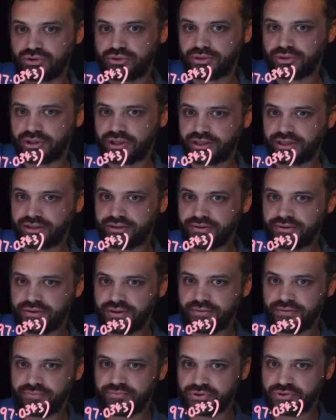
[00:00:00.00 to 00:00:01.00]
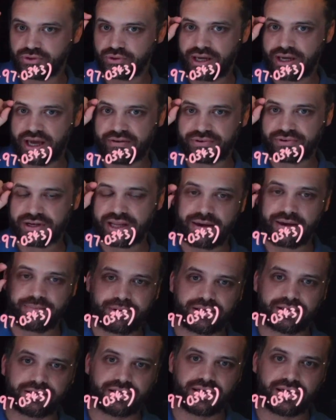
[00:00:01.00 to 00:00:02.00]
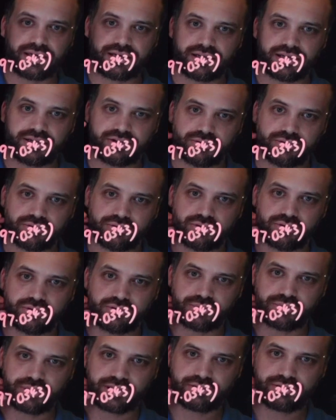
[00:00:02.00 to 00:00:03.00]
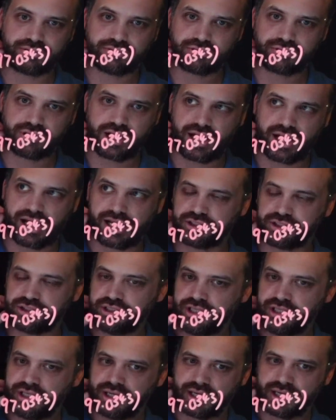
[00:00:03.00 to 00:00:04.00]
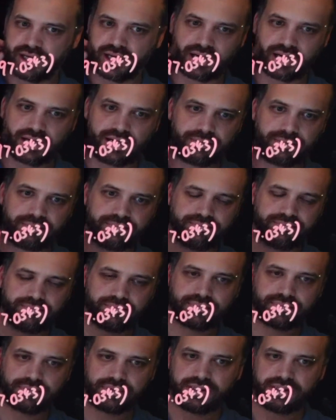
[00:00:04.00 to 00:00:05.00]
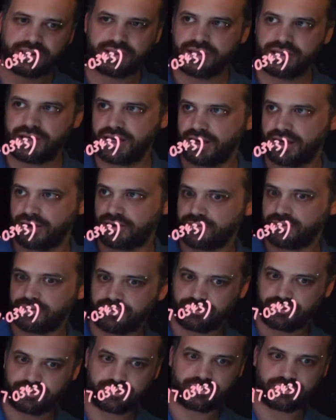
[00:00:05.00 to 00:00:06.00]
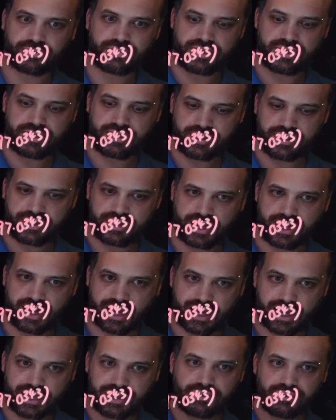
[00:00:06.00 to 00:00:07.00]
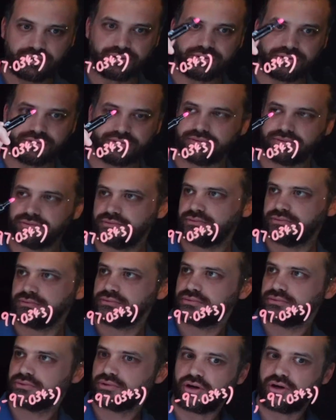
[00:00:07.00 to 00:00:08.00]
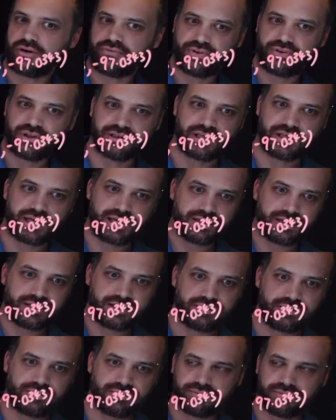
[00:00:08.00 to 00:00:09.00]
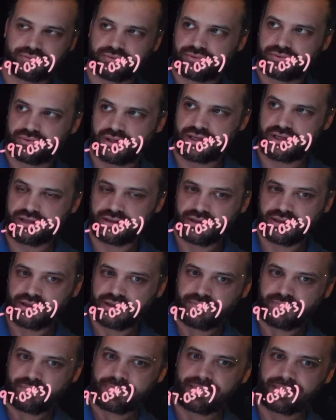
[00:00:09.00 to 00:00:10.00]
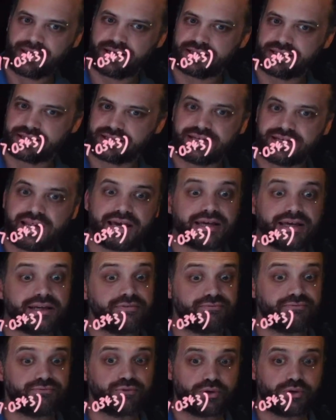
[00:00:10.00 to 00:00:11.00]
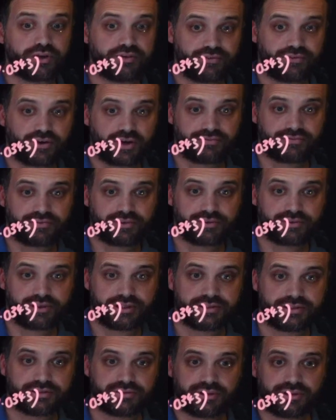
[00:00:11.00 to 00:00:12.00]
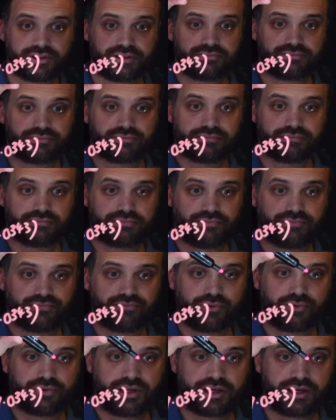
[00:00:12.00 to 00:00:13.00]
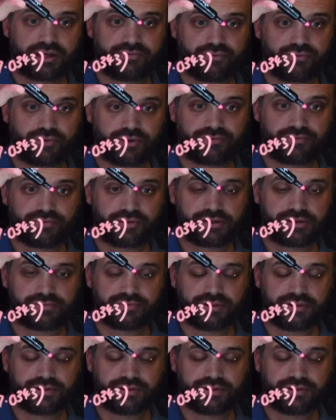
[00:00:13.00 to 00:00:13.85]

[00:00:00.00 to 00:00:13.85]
I have an epic landing or do I crash? Now, the angle of the landing thing is negative 45 degrees, right? Negative 45.